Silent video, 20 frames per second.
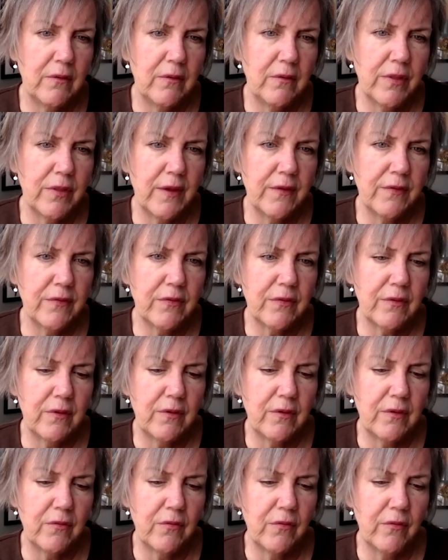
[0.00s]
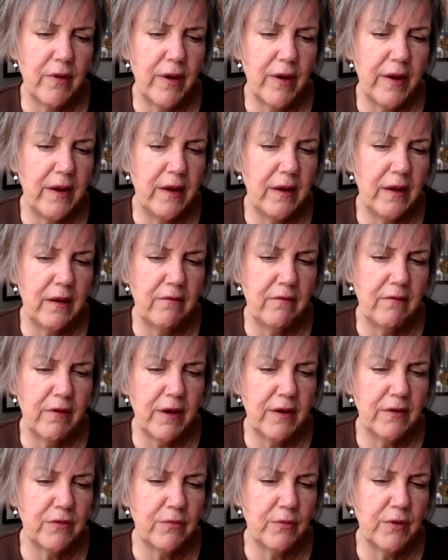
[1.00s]
That's great
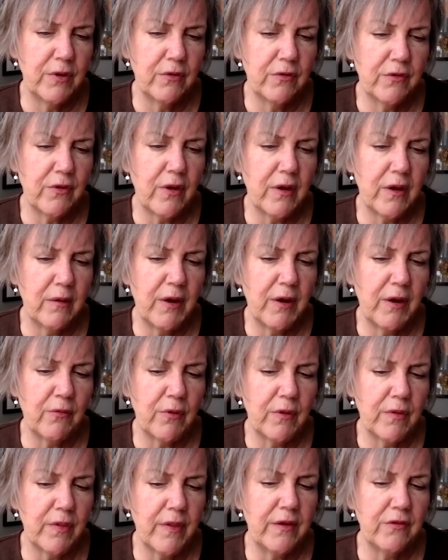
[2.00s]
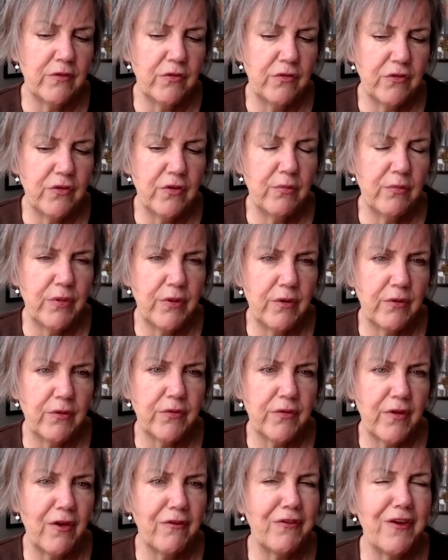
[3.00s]
advice when you're talking about relationship with
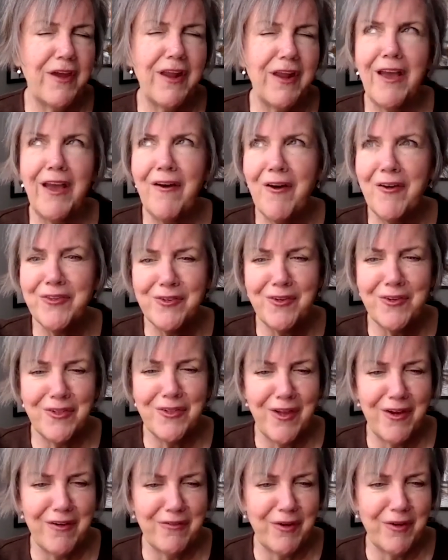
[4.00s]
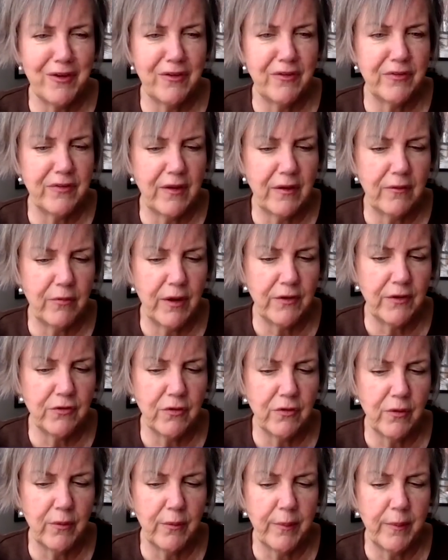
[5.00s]
yourself. And I also love what you said,
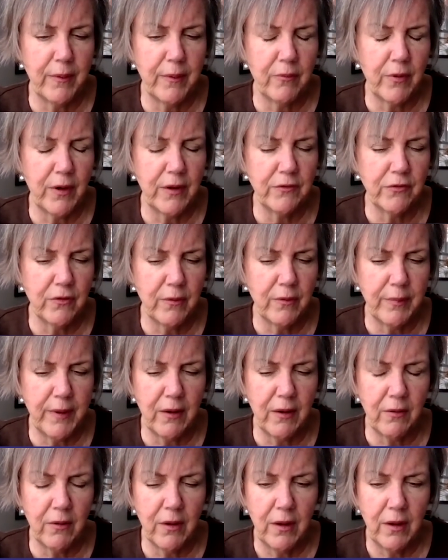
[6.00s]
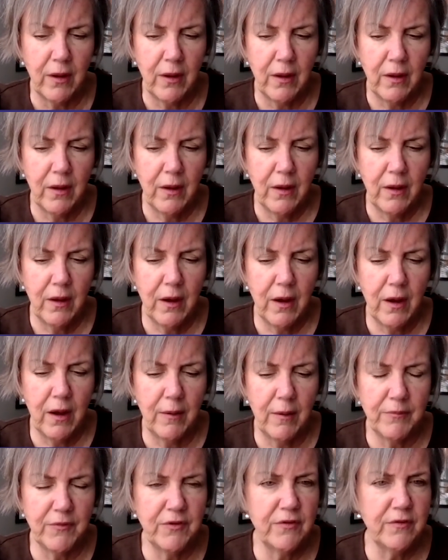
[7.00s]
Rachel, about
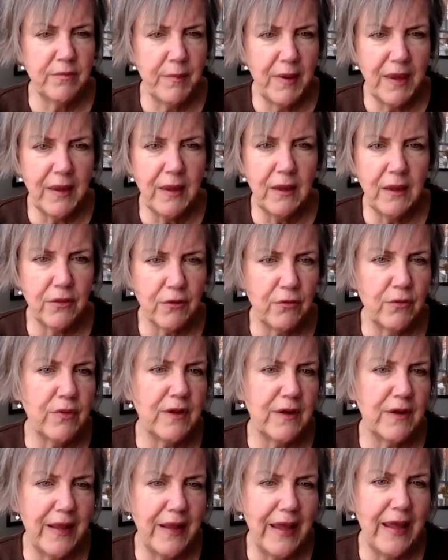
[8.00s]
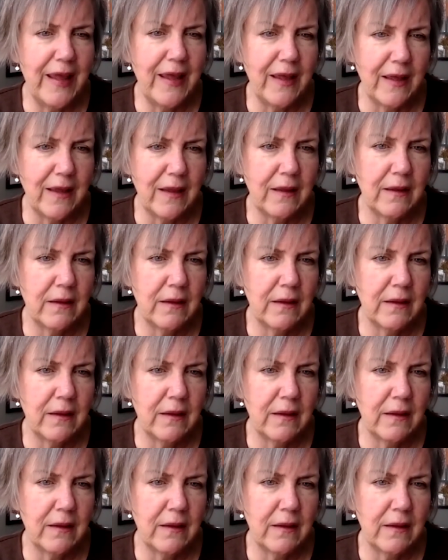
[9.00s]
just making it through the day.